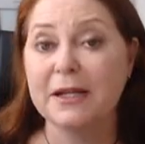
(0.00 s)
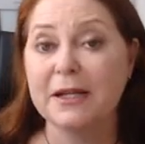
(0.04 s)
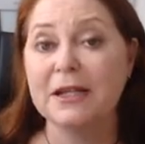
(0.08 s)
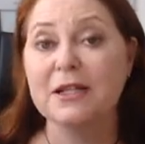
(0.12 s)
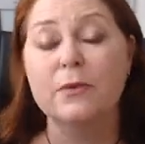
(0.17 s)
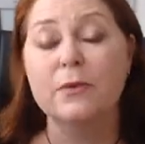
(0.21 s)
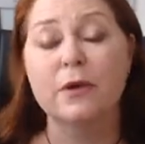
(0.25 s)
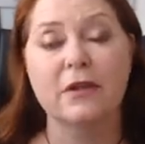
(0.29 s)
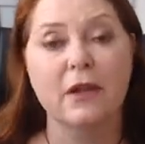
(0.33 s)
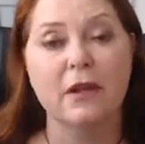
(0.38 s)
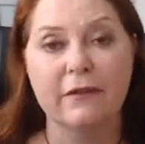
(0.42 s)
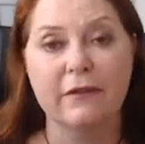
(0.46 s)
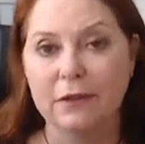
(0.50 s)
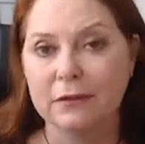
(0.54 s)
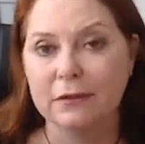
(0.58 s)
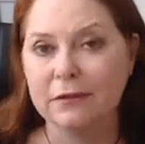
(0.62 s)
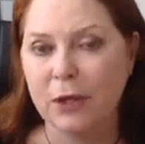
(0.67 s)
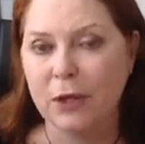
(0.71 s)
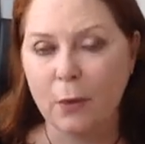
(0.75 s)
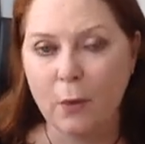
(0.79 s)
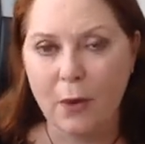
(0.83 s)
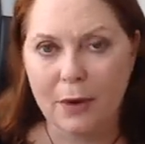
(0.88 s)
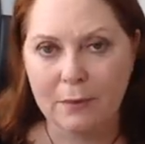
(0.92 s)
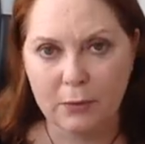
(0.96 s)
is worth over
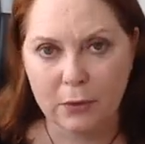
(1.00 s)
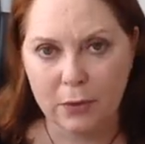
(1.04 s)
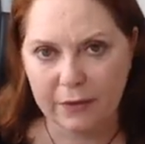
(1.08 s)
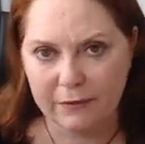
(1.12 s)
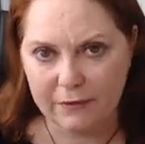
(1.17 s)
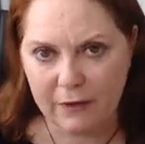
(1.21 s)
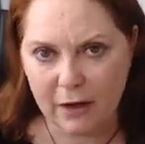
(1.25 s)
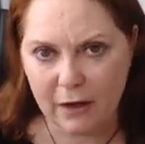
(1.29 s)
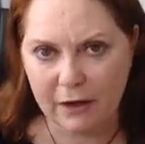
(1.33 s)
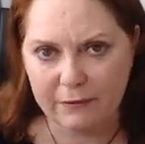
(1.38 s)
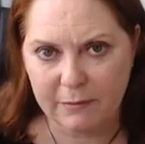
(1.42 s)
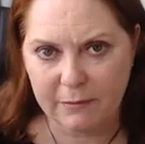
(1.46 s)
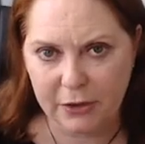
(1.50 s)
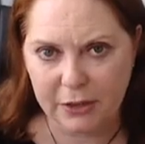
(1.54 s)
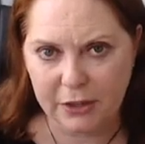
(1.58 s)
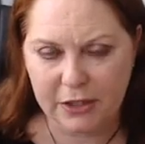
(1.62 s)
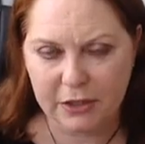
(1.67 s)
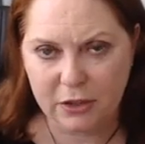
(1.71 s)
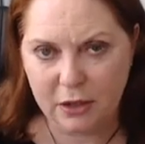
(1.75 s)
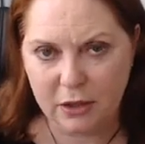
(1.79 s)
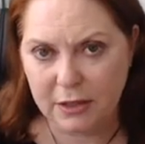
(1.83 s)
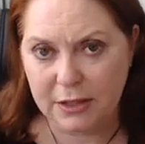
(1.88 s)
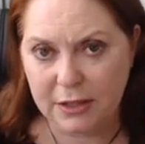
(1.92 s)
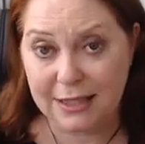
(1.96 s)
$1.5 million
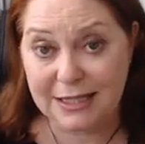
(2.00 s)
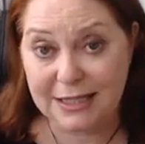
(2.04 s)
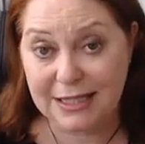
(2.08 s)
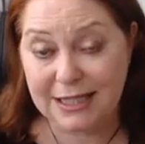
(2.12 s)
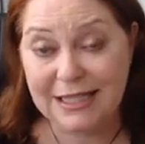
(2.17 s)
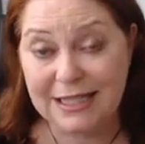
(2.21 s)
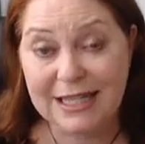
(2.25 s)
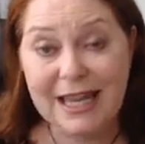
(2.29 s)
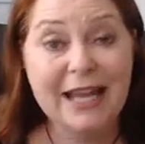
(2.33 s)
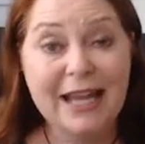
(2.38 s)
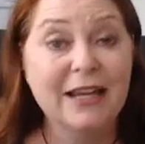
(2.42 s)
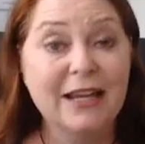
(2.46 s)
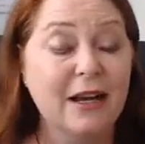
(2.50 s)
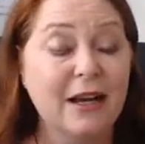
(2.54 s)
today.